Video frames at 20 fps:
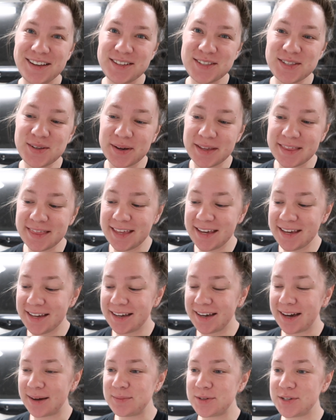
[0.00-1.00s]
So I
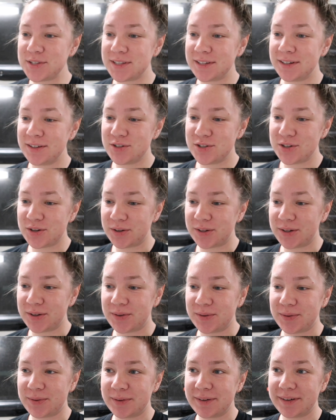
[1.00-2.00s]
think I'm just gonna show
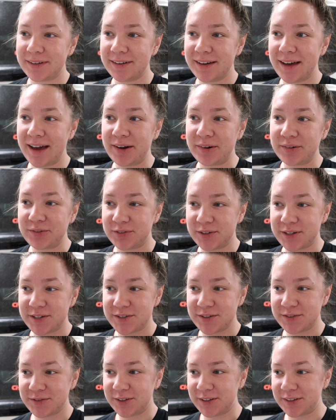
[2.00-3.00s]
you our
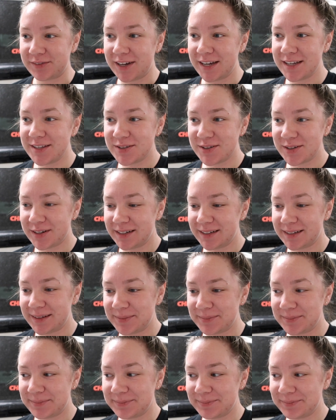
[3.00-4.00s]
freezer full of ice
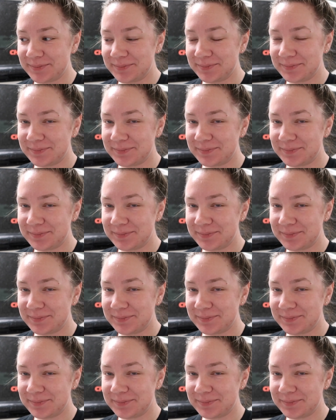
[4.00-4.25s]
cream.